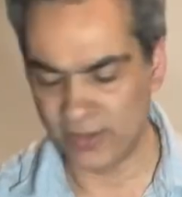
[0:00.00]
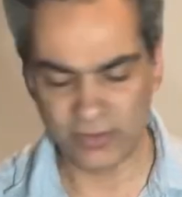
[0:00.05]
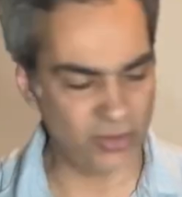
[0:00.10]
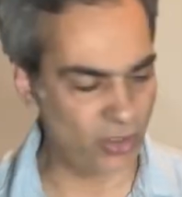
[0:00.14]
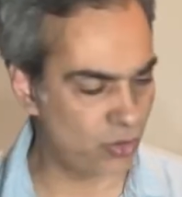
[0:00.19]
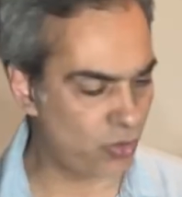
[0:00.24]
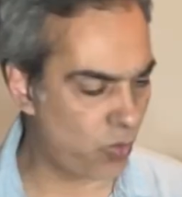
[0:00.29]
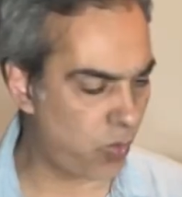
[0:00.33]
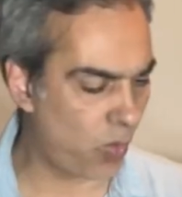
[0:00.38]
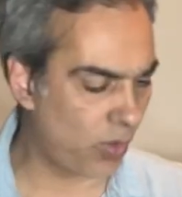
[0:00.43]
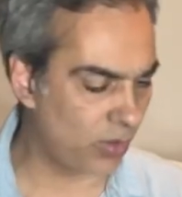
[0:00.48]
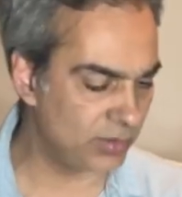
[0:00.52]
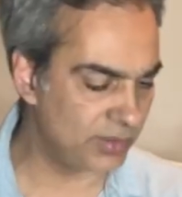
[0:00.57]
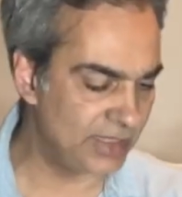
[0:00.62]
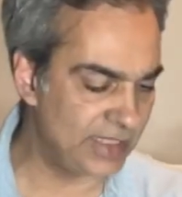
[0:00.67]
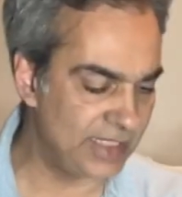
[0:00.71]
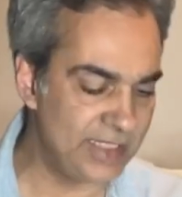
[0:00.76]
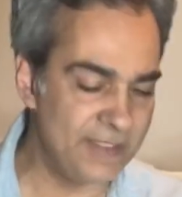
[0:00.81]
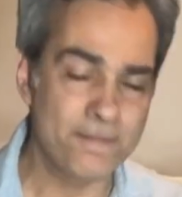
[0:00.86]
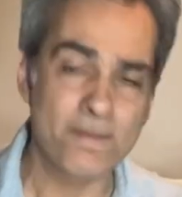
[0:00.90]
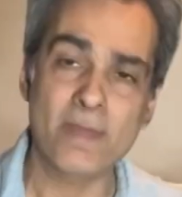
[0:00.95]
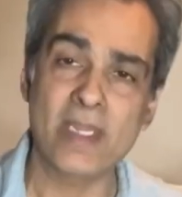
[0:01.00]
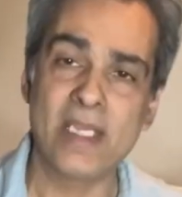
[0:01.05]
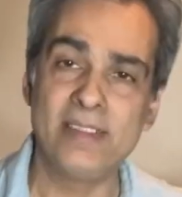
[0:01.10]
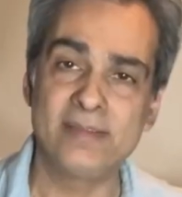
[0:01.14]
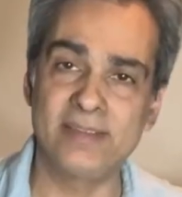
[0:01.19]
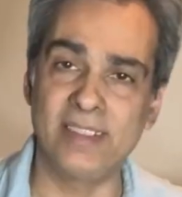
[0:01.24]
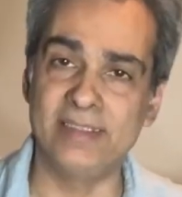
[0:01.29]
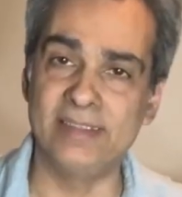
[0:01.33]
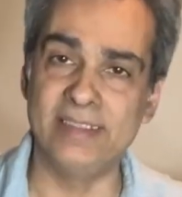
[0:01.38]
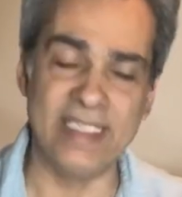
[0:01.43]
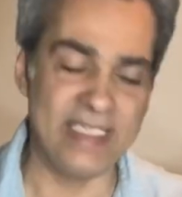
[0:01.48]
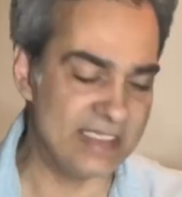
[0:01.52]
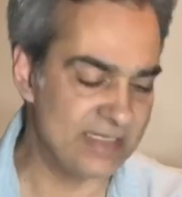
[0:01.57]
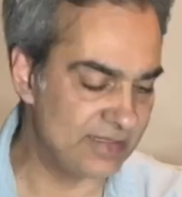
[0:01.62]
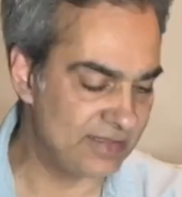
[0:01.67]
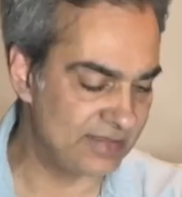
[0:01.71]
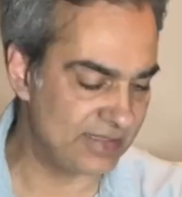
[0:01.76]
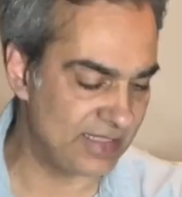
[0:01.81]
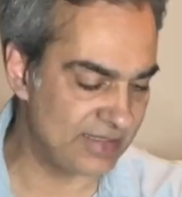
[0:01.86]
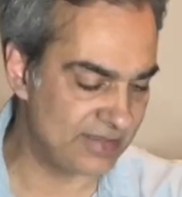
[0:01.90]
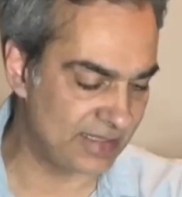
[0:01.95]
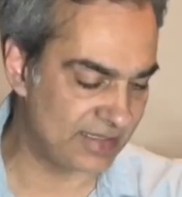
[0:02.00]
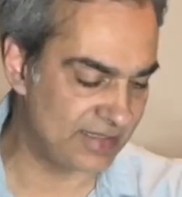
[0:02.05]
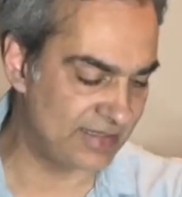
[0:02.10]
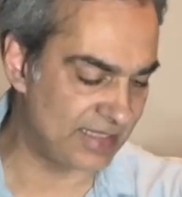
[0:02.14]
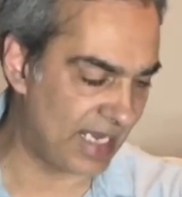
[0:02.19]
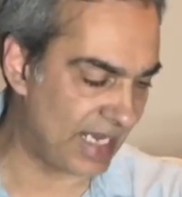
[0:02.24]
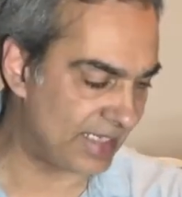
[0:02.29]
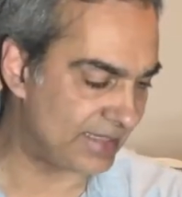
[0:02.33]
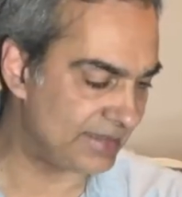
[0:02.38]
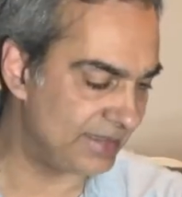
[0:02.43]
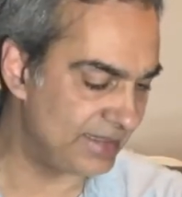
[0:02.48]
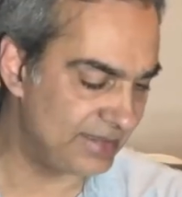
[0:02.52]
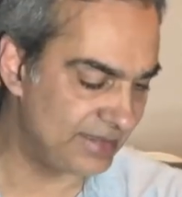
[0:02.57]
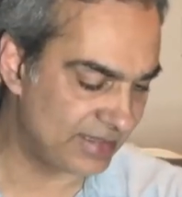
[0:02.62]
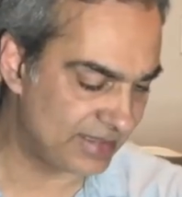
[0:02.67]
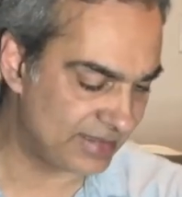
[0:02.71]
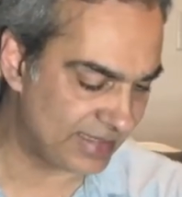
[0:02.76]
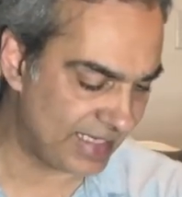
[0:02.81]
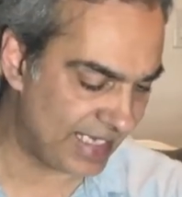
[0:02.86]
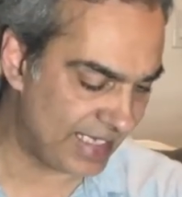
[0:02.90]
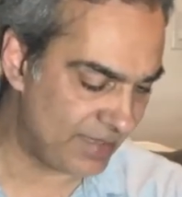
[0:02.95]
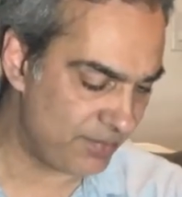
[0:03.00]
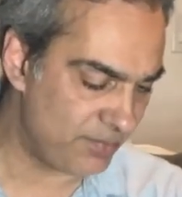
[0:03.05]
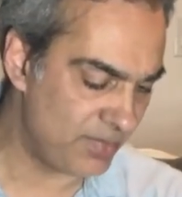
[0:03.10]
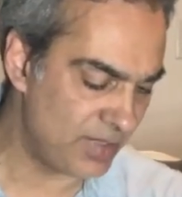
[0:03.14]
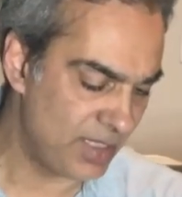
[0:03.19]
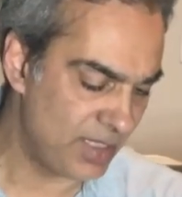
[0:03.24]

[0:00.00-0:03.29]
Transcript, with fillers: the quality. The lens is exactly the same,